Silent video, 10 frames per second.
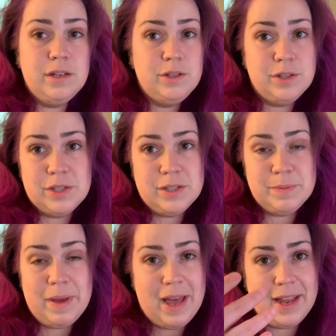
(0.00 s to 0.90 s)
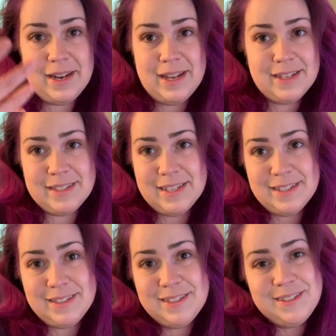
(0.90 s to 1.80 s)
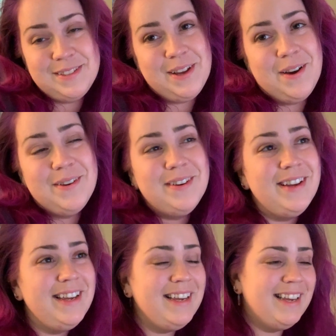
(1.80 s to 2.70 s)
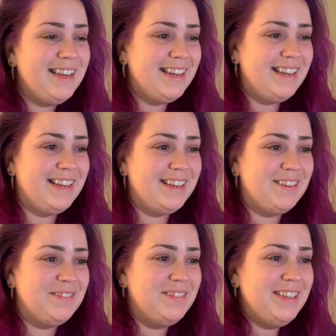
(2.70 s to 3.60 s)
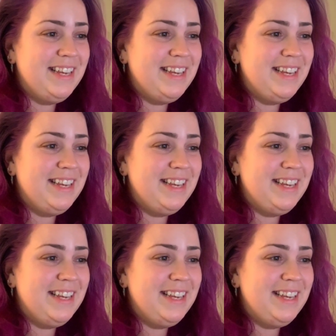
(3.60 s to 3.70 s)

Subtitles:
just as bad as this. So, I